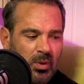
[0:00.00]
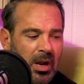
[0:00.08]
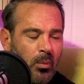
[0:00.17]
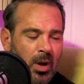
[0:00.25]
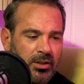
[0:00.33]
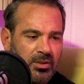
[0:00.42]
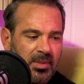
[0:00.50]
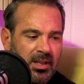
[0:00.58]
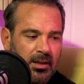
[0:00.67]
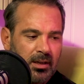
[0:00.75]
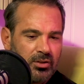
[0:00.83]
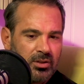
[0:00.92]
When I watch him in the
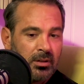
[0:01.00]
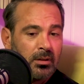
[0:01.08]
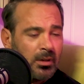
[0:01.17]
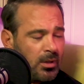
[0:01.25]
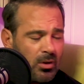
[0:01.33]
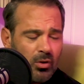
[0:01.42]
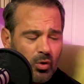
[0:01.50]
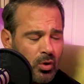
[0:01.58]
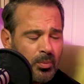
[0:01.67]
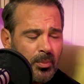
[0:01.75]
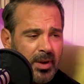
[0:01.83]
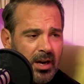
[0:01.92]
kitchen,
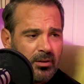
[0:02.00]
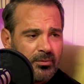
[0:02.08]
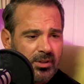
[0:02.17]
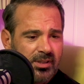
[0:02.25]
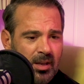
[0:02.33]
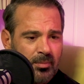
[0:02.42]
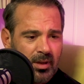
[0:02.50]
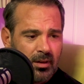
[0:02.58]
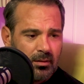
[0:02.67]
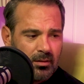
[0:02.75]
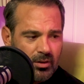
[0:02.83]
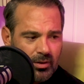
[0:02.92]
we're preparing for
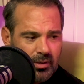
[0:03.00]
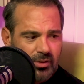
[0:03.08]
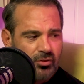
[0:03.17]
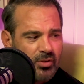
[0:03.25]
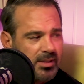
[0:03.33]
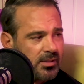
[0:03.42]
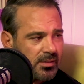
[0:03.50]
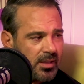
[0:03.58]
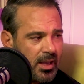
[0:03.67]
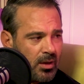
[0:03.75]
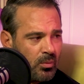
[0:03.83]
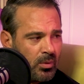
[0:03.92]
something, he stresses
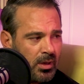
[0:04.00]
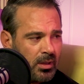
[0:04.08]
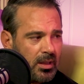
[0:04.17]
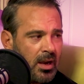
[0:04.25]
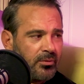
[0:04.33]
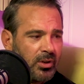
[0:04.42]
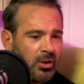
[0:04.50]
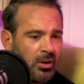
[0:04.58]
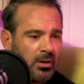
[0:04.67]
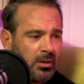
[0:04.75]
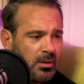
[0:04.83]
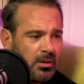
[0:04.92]
that with every cook.